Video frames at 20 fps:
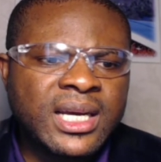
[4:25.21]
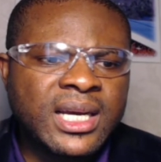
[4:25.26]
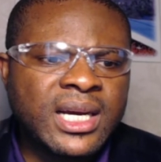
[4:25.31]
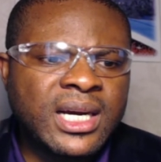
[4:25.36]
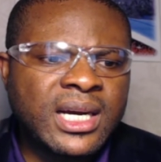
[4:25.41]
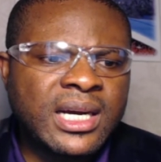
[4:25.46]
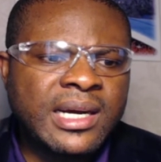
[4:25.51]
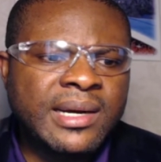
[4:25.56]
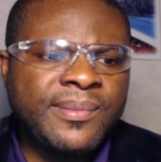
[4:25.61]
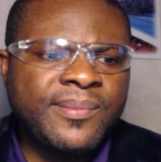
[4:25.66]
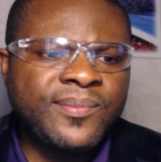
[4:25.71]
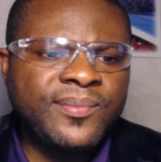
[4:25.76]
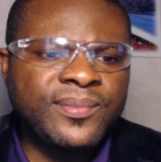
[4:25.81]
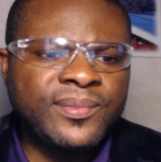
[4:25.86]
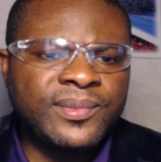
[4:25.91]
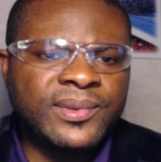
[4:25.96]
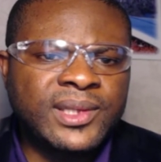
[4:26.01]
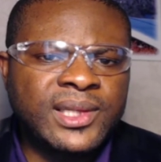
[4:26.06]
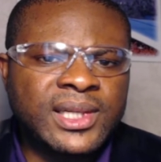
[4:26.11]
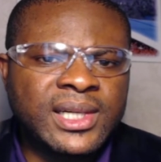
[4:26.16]

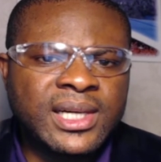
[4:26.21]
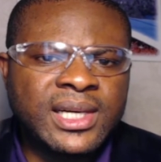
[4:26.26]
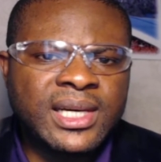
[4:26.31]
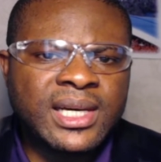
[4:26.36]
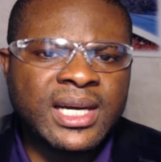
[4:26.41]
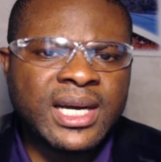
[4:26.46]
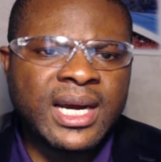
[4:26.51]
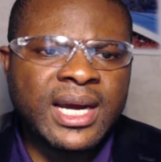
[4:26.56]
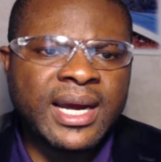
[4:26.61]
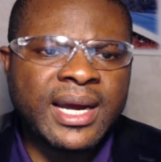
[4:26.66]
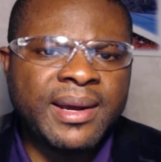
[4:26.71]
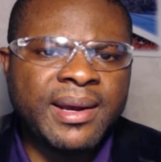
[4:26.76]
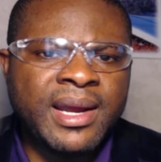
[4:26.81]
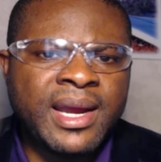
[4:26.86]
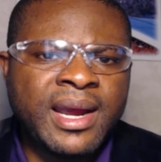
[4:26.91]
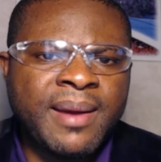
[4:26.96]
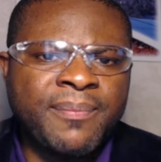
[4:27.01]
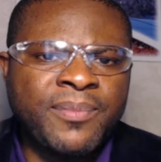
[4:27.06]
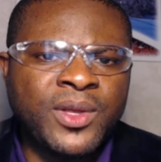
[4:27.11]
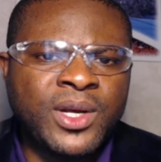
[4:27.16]
Um, I
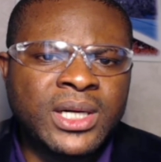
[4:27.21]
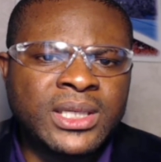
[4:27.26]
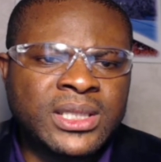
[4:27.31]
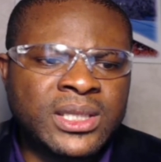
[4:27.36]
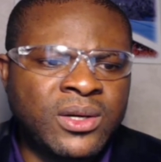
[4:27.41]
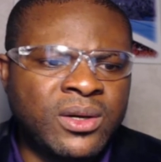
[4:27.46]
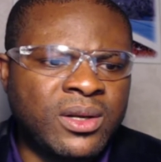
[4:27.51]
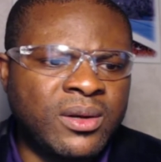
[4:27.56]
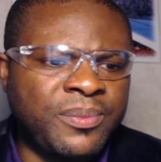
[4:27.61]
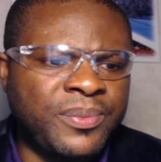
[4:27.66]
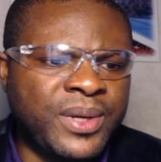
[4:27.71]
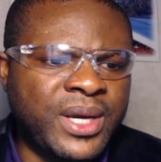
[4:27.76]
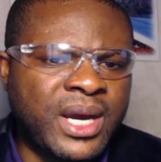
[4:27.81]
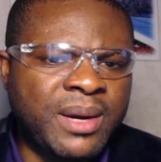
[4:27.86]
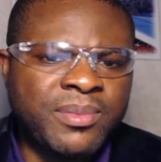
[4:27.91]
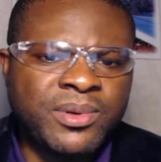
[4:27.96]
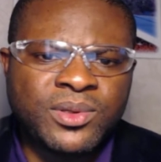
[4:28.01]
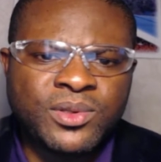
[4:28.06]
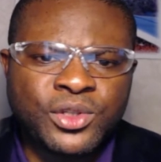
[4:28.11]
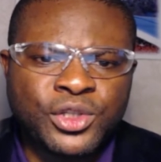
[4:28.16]
am not gonna be
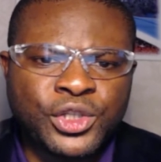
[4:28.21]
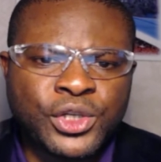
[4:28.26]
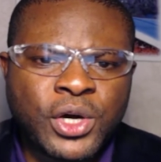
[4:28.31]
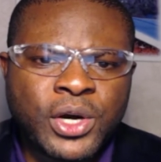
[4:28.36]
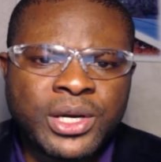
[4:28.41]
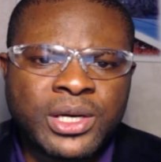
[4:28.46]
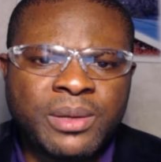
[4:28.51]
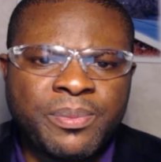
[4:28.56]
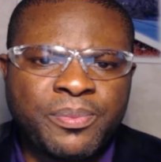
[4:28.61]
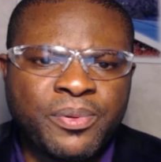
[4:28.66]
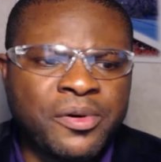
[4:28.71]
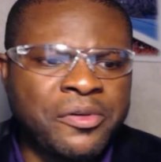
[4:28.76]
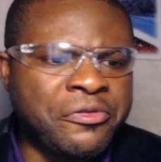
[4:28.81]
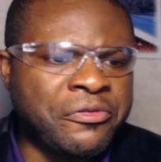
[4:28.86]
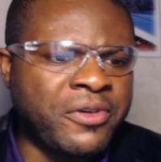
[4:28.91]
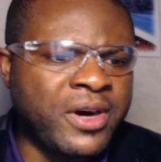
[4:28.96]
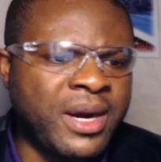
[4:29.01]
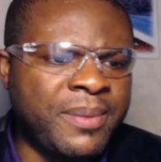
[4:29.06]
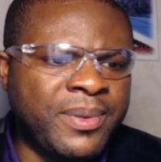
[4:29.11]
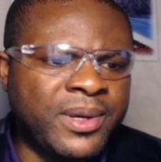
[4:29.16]
able to show you the
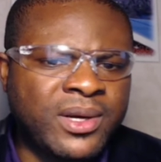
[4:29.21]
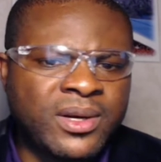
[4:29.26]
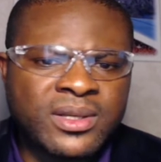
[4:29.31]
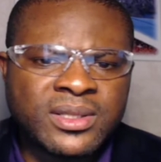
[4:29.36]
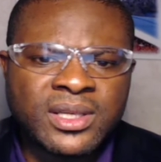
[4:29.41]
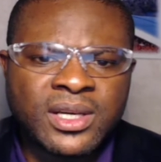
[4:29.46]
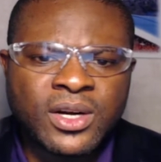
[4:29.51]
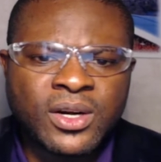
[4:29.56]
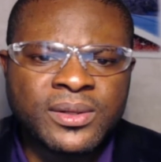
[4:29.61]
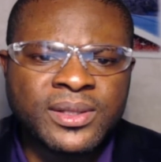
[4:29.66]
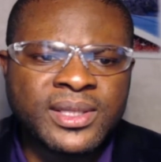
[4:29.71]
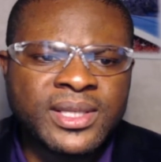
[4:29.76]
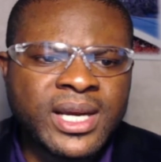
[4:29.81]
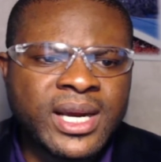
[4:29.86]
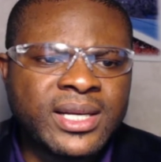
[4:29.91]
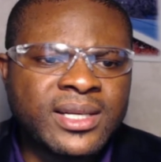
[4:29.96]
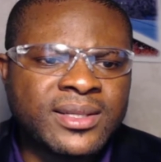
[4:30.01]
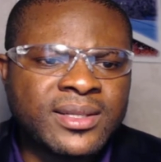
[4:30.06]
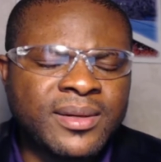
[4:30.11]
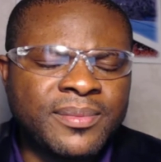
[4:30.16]
profile because it
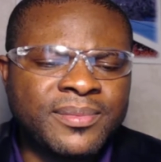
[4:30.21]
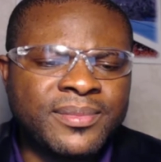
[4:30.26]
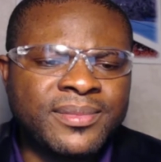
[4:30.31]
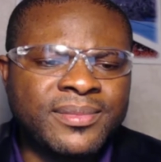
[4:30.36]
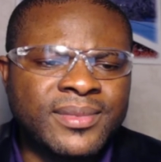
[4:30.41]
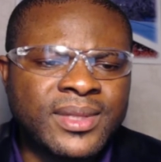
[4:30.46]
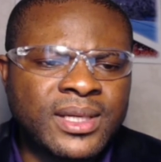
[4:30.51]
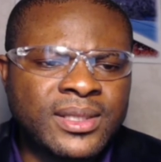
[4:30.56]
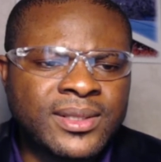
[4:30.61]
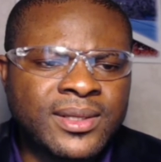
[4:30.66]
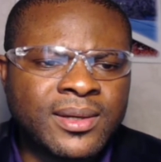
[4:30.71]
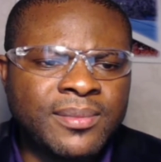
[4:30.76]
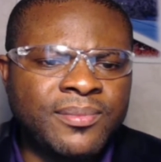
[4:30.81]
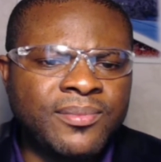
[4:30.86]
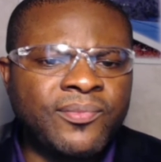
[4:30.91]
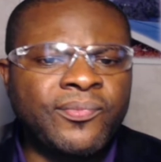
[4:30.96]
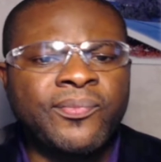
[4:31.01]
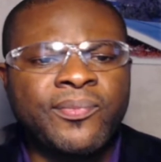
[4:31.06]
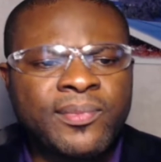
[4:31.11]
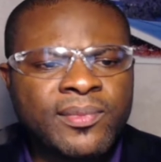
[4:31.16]
contains some
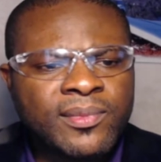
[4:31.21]
some